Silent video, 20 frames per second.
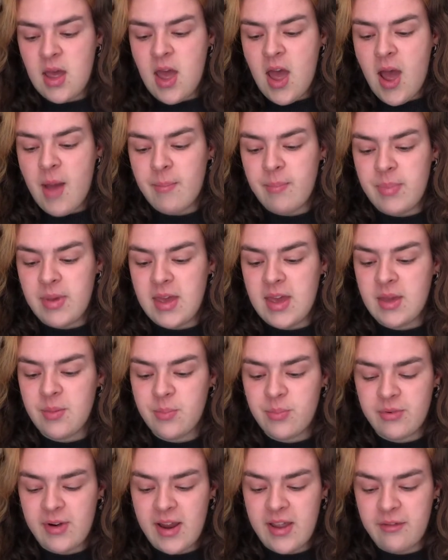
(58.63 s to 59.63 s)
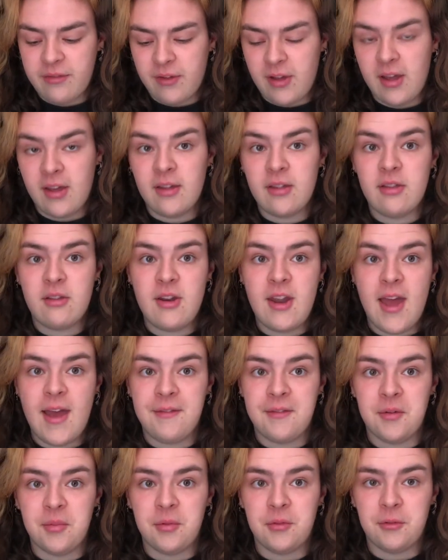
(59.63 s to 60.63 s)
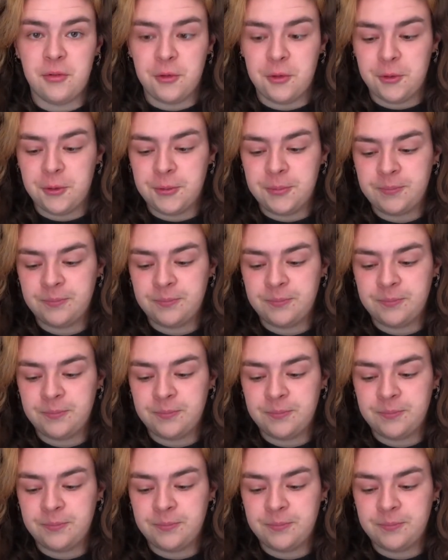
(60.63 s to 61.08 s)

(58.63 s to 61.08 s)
and being braver than ever before.